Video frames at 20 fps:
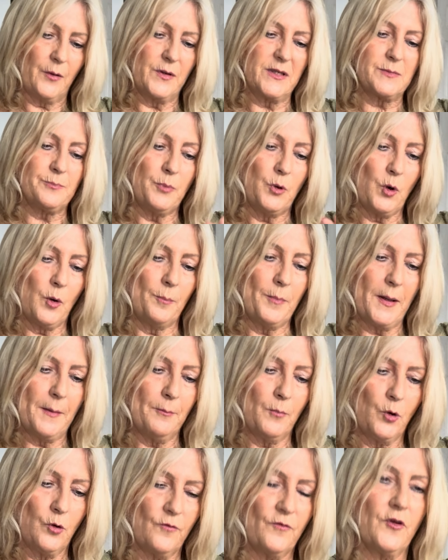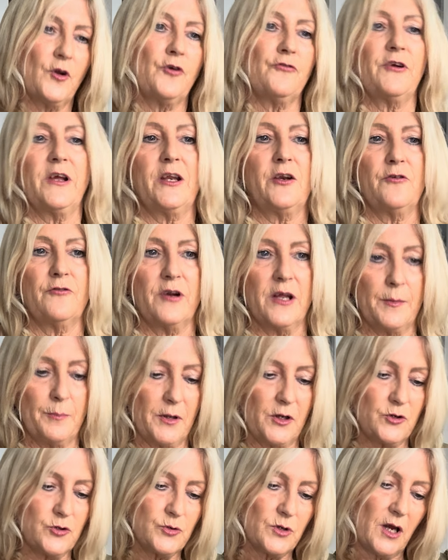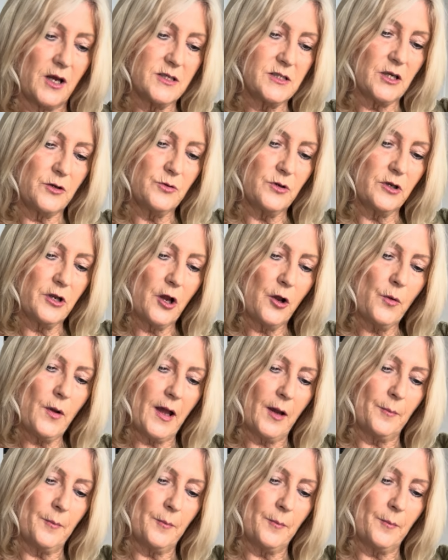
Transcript: is put a bit more of the greenery, because I don't know how